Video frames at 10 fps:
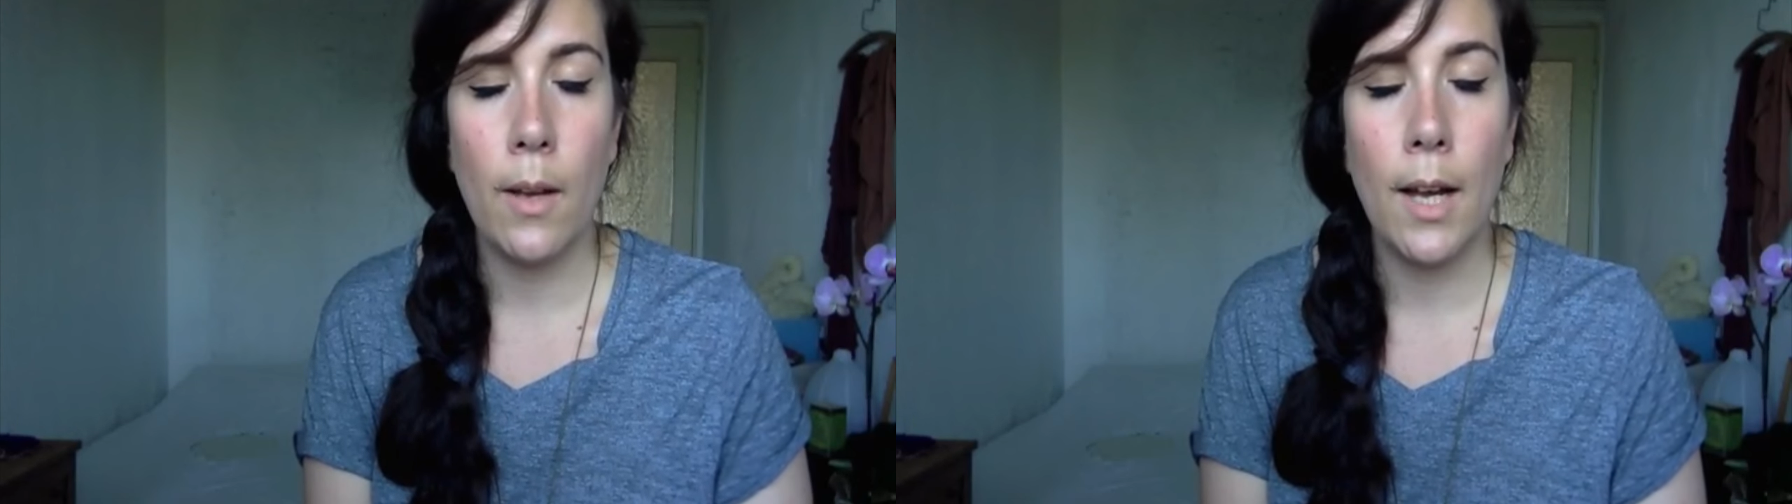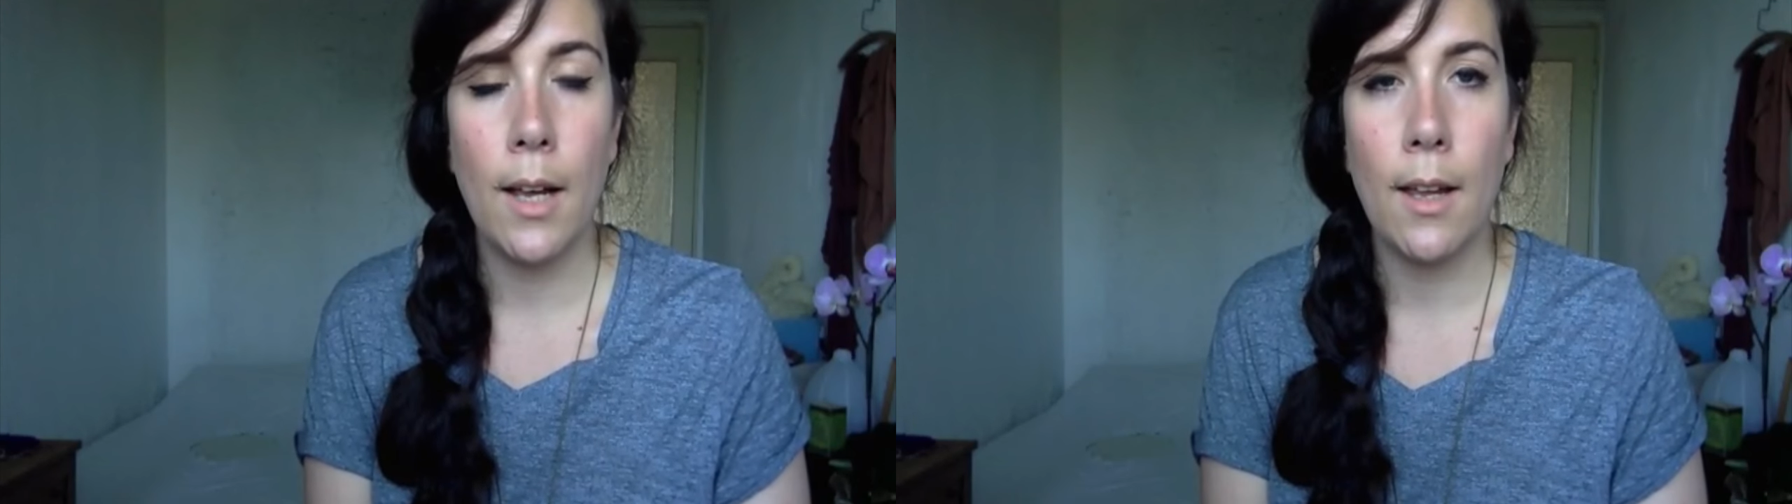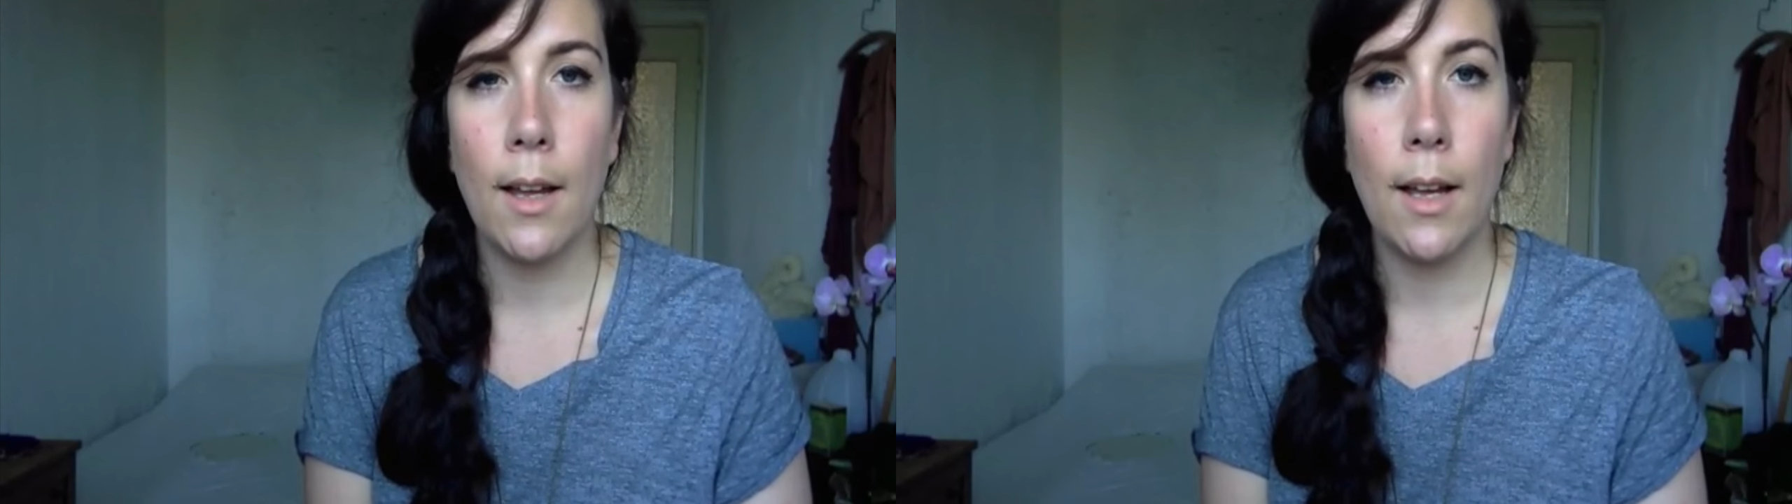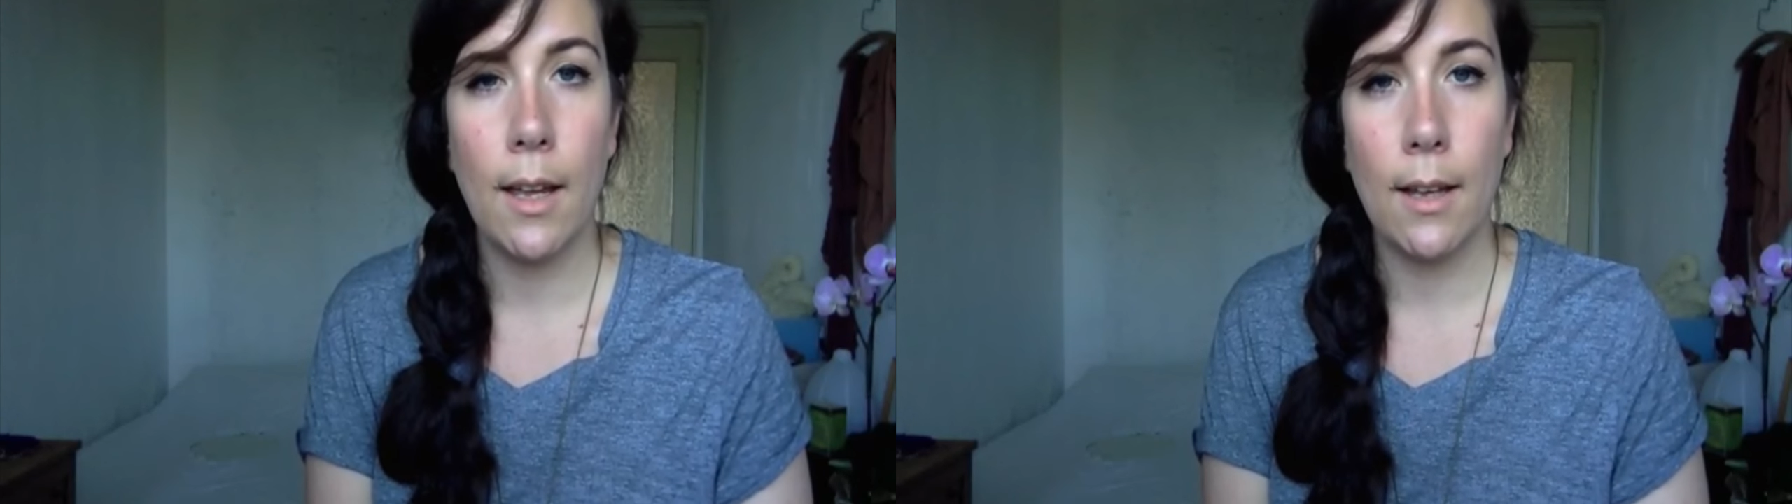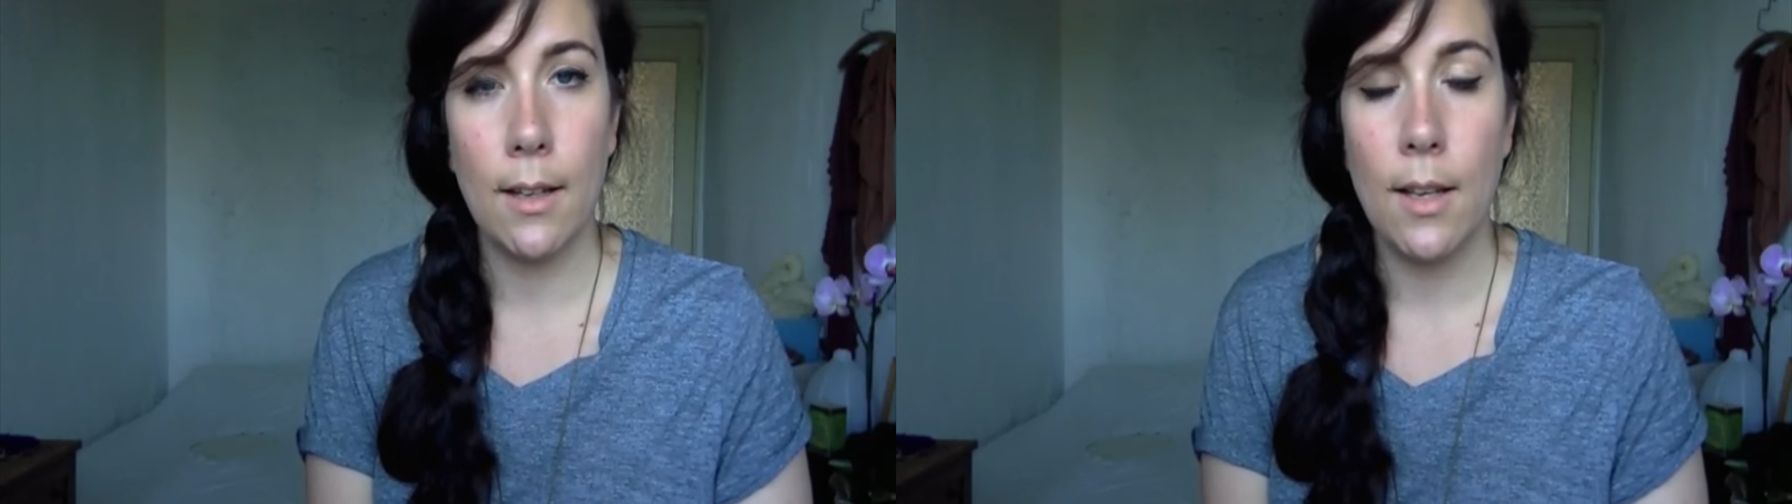
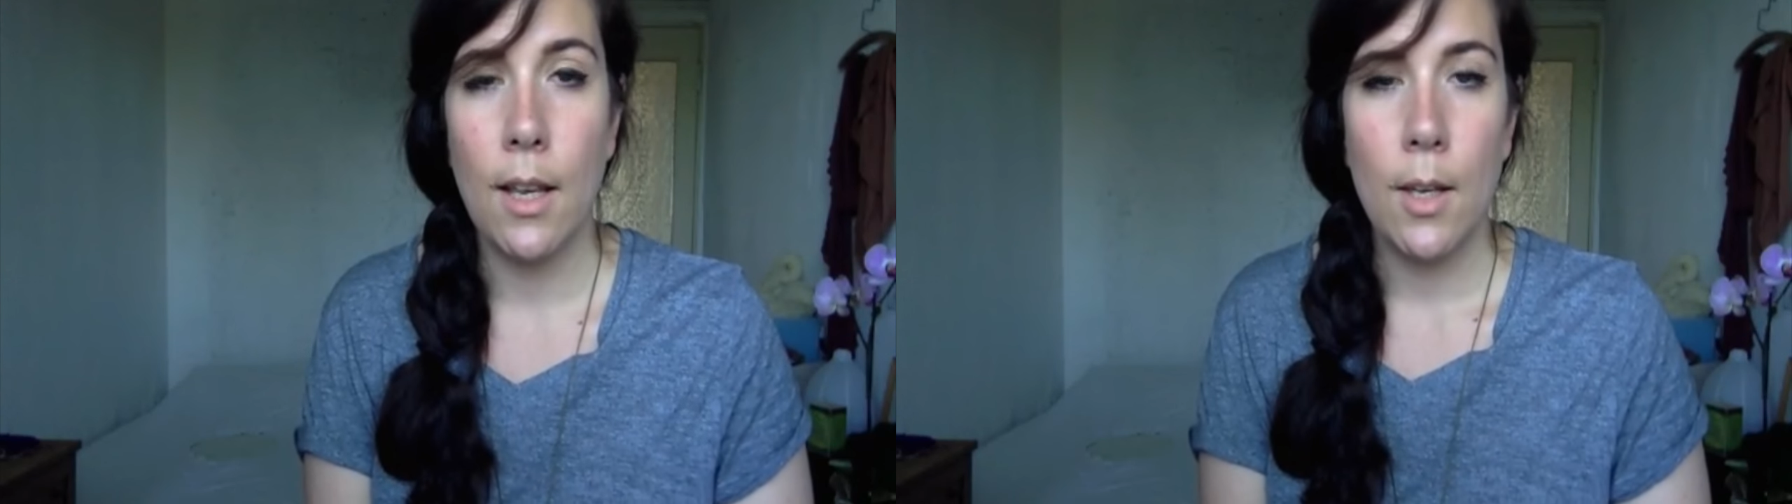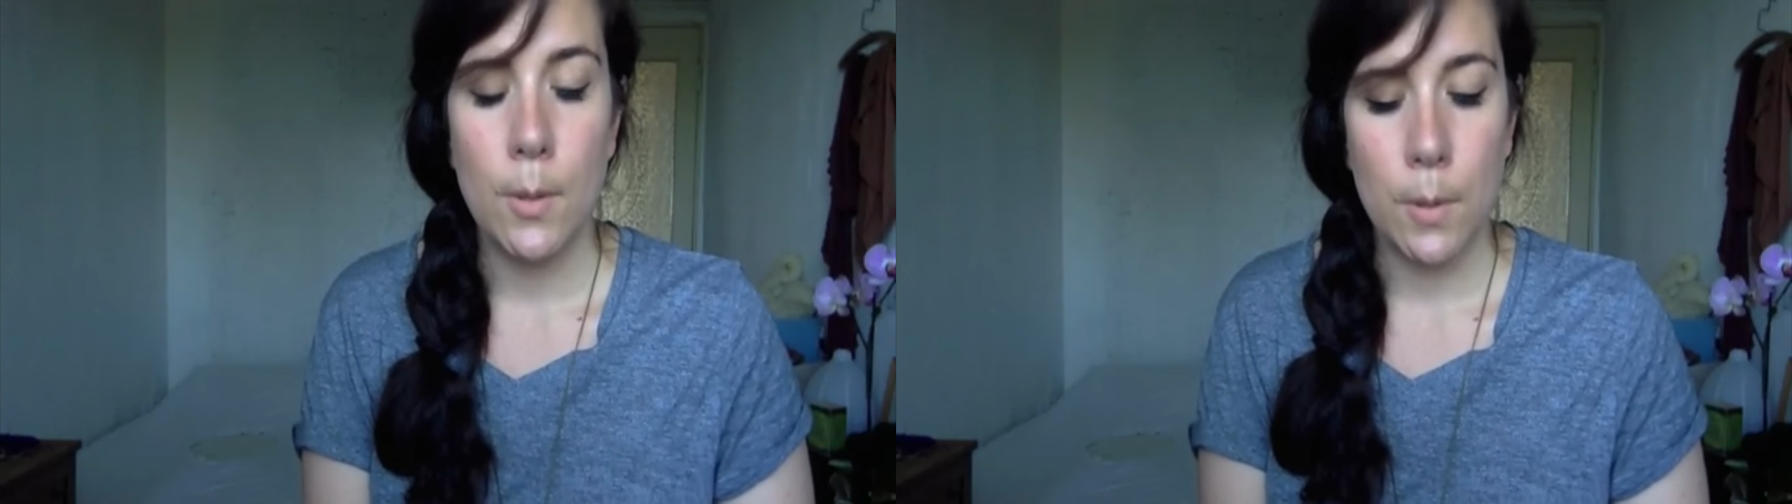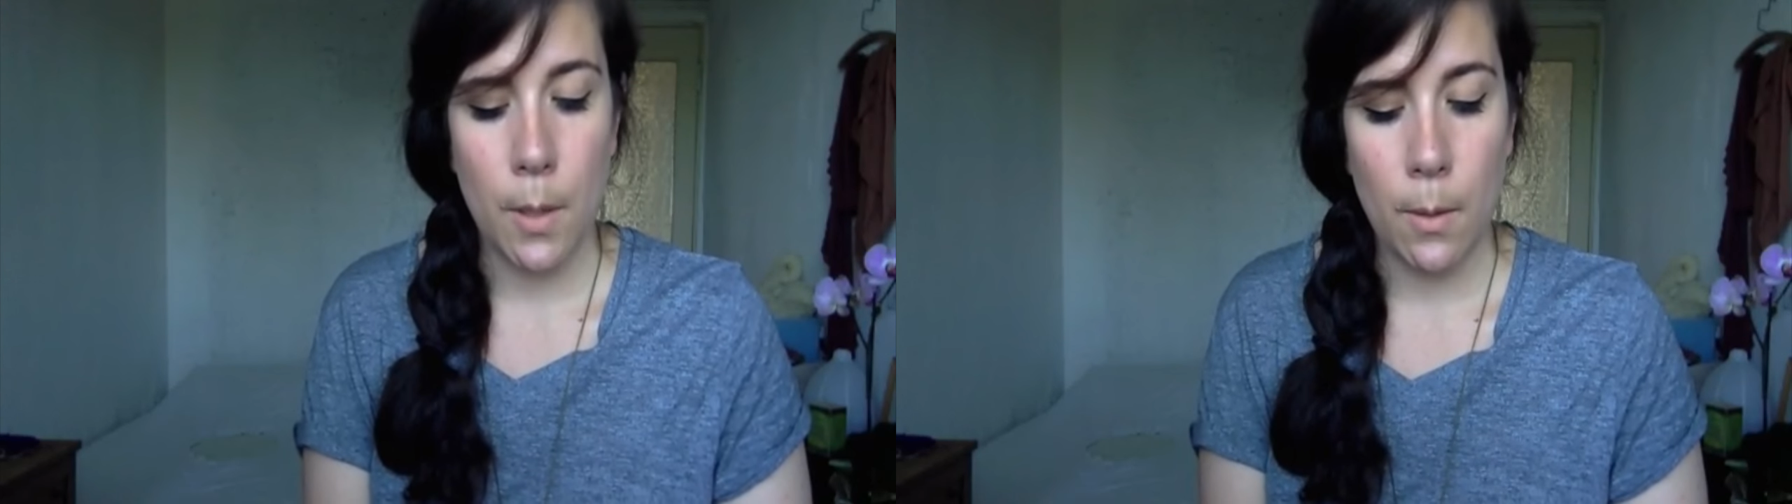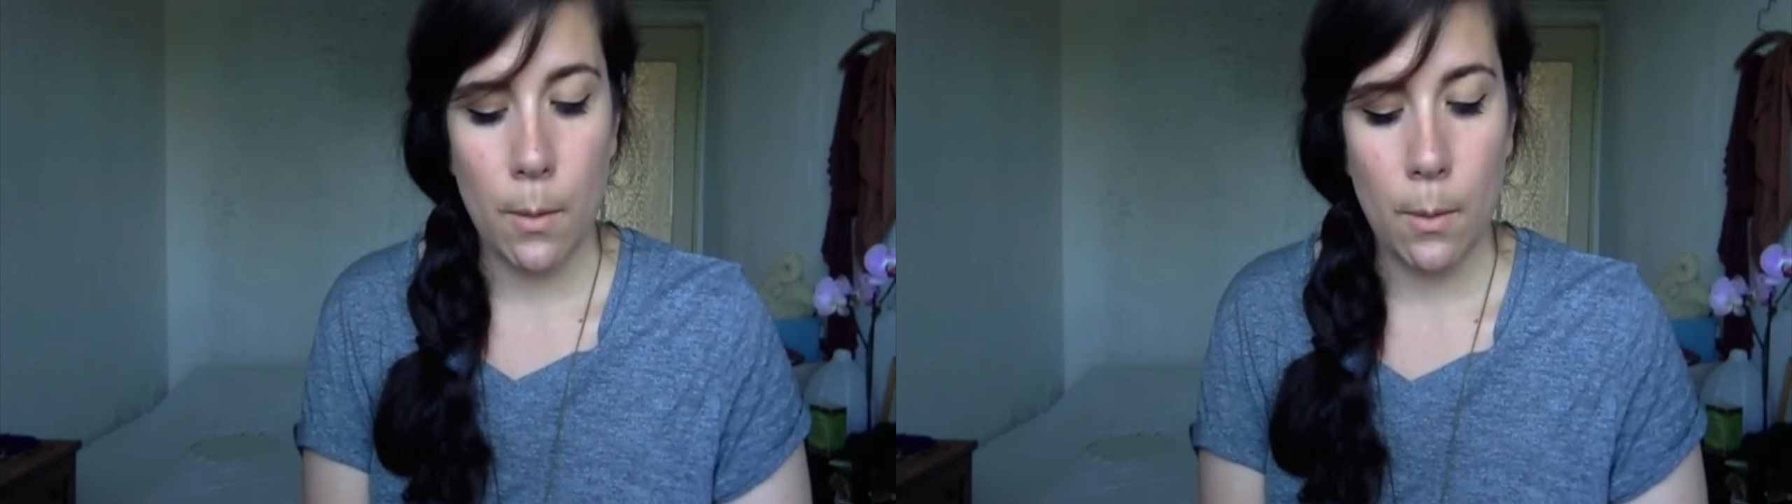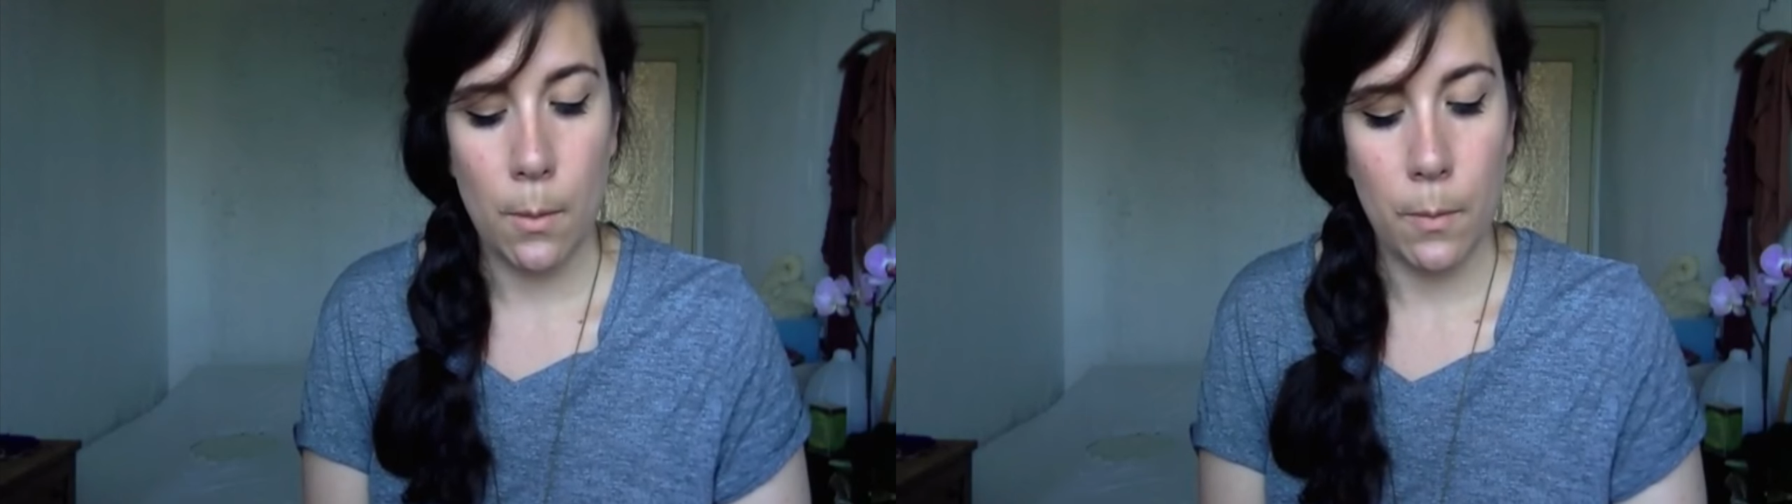Haya.
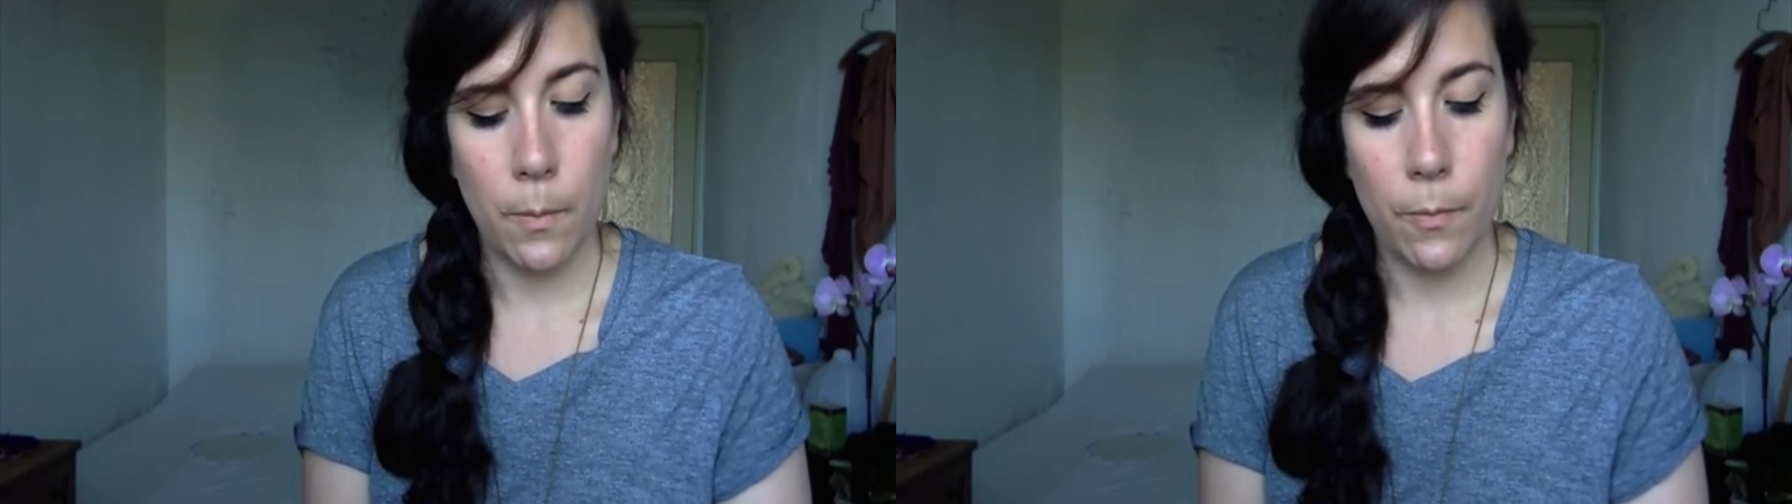So